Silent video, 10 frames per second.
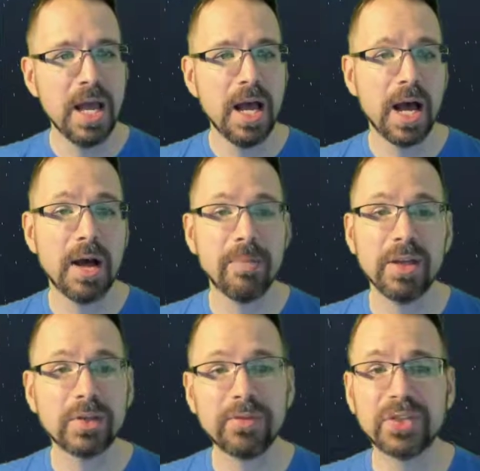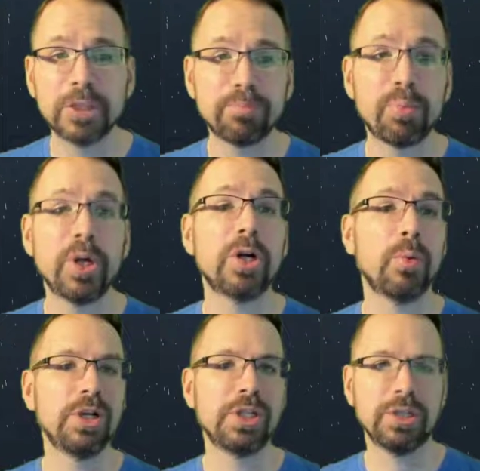Uh, they also have spur,
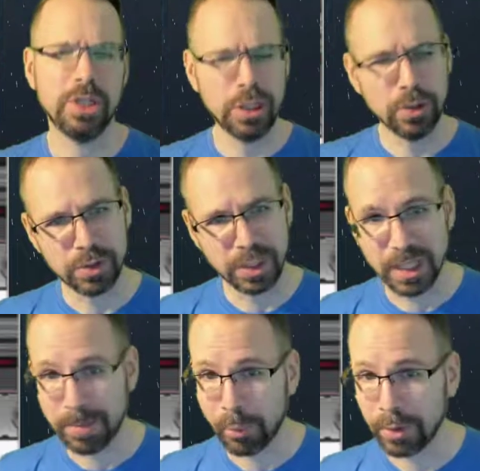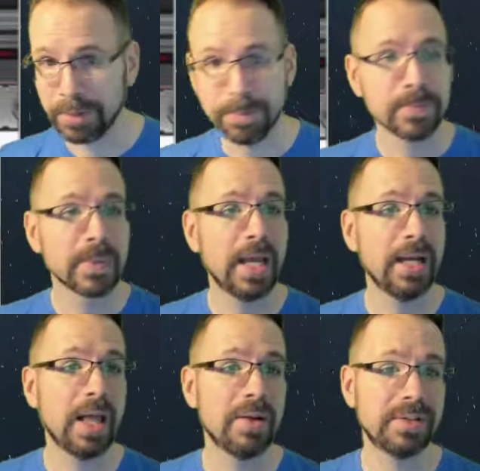which is hugely important it
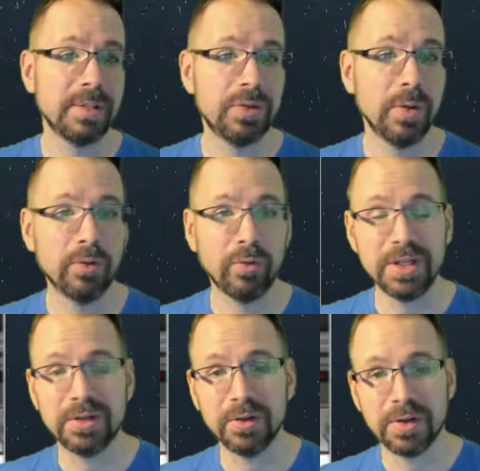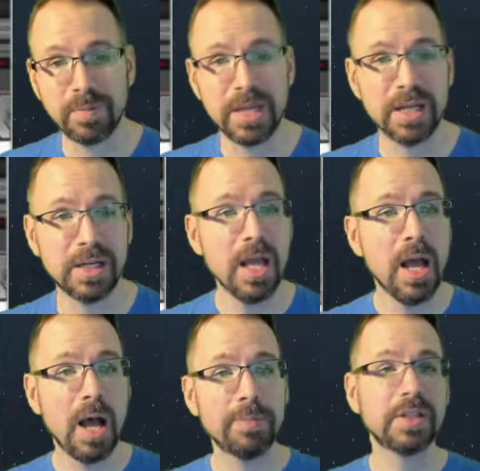allows them to increase their speed
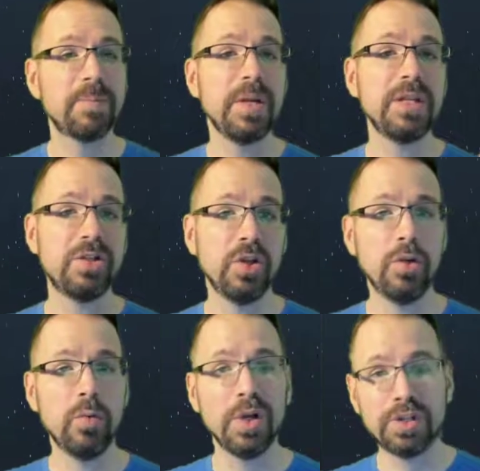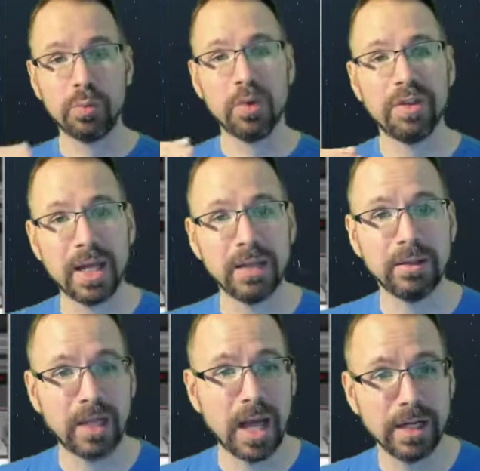up to speed 2, which with a
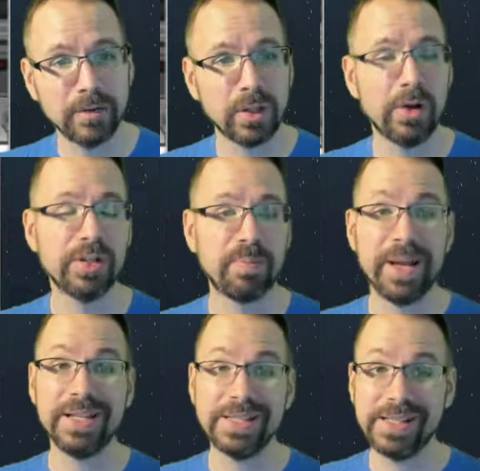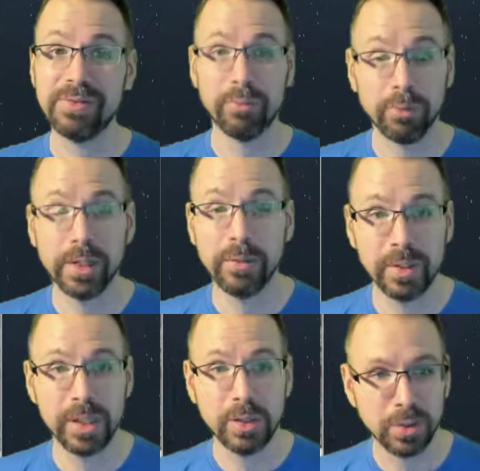kind of large base is really,
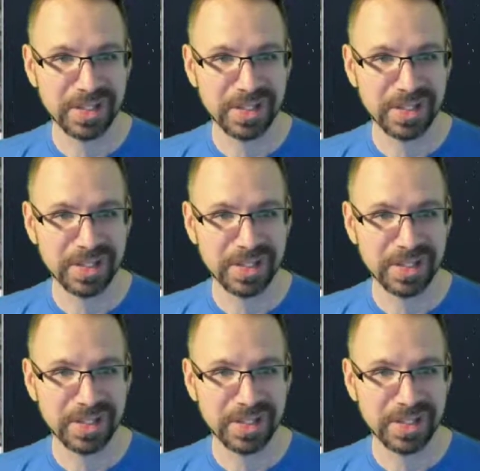really cool.